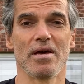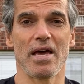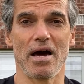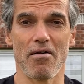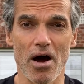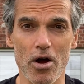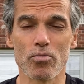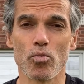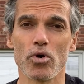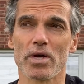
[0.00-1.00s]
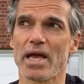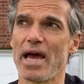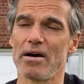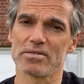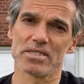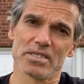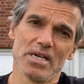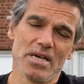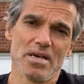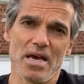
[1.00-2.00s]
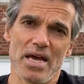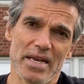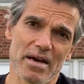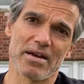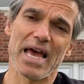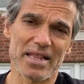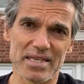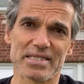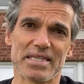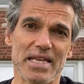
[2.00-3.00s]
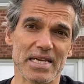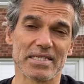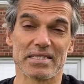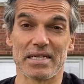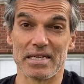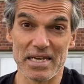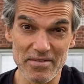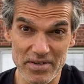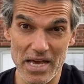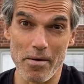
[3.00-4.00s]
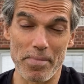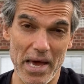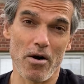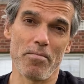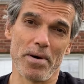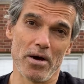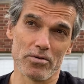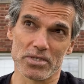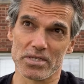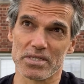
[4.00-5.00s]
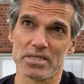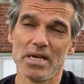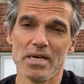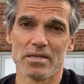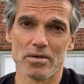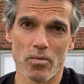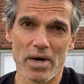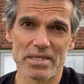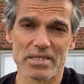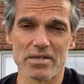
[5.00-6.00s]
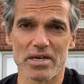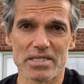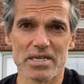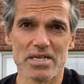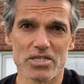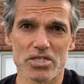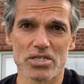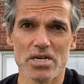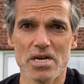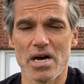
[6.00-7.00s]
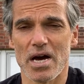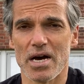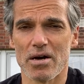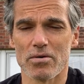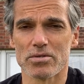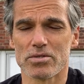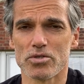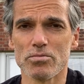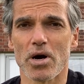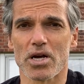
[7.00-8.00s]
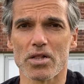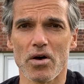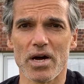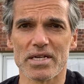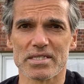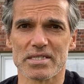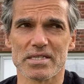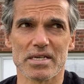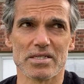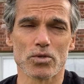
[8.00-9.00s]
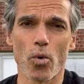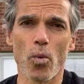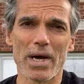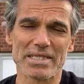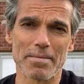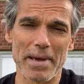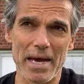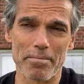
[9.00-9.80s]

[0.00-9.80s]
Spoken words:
our home workouts and our calisthenics and even our power poses, the ones that I teach to my clients. It's always about